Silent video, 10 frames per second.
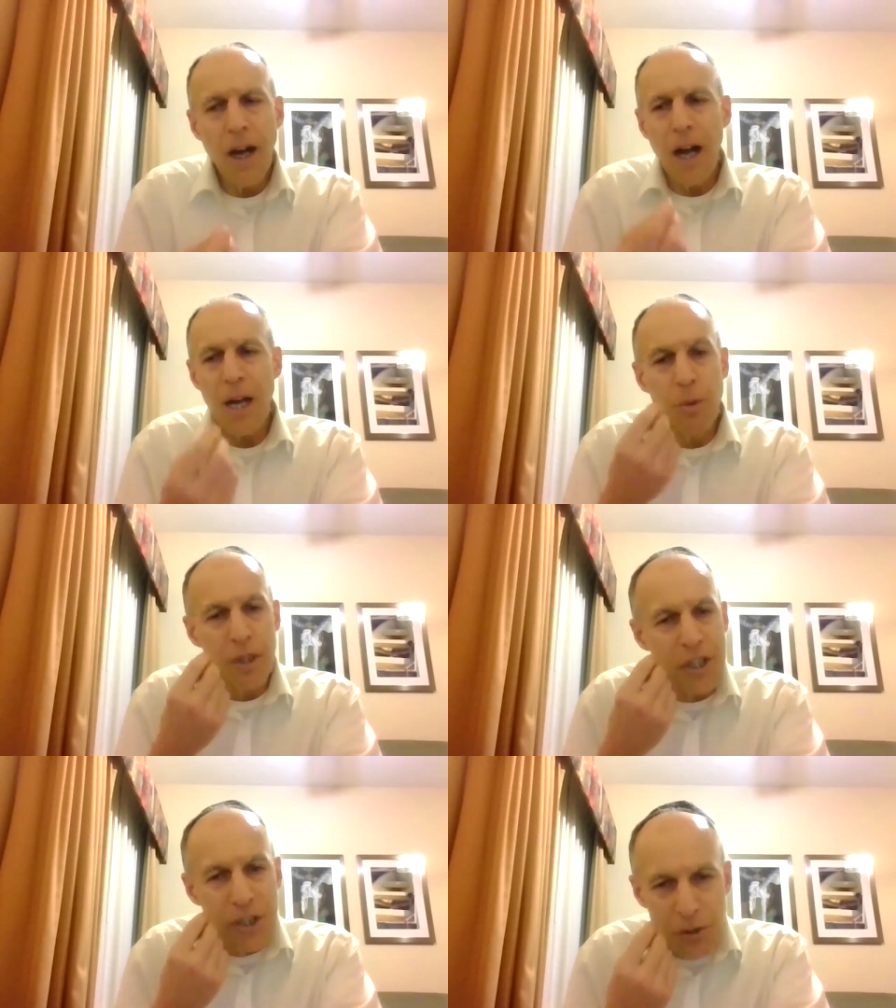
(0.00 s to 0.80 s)
I
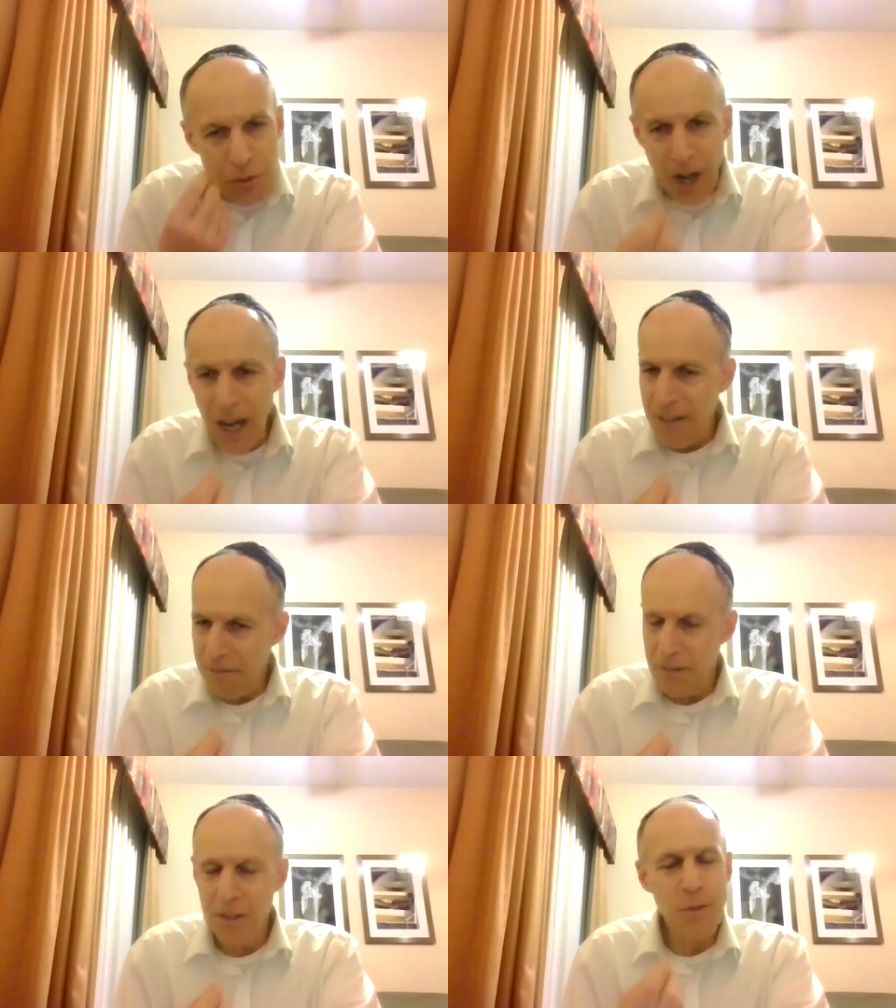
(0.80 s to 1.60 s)
would
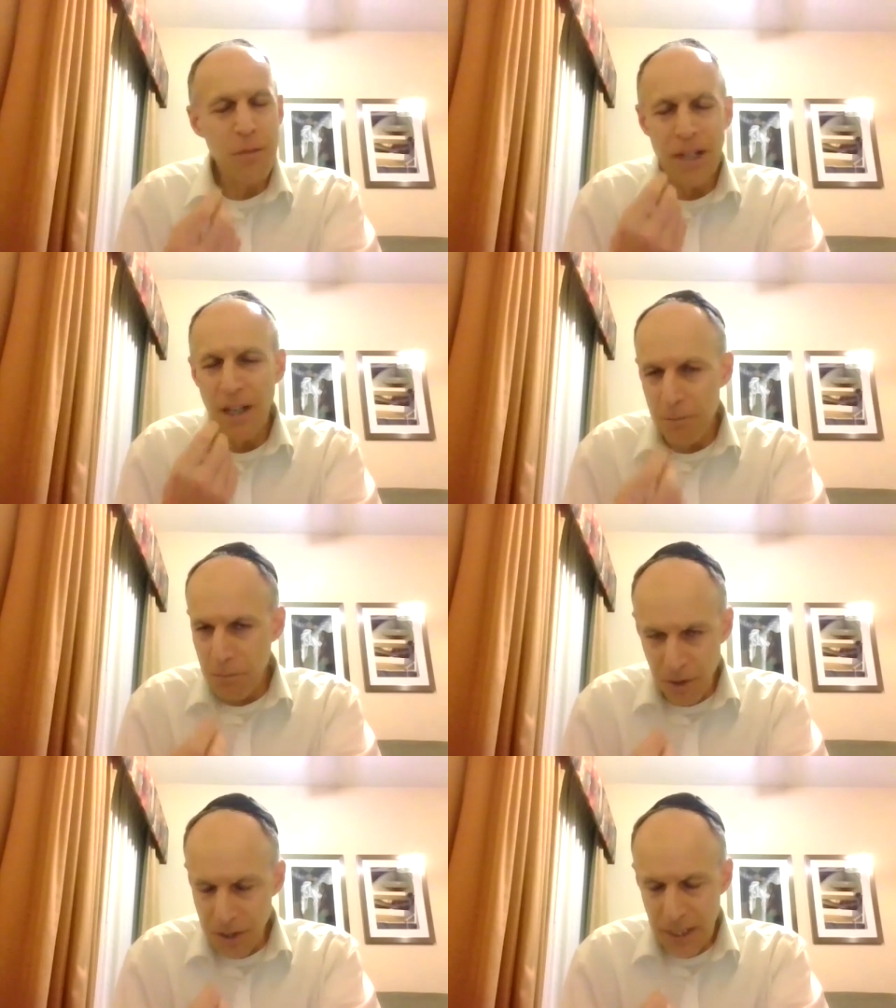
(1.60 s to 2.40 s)
strive to my
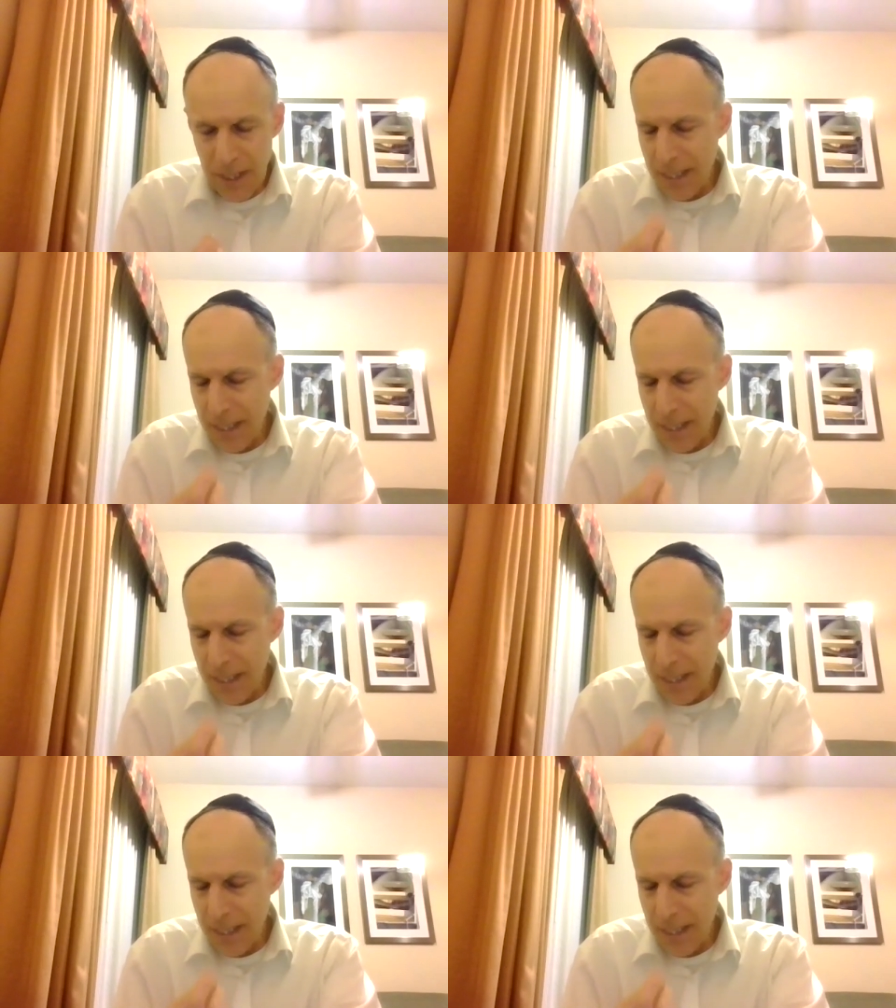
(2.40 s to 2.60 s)
utmost,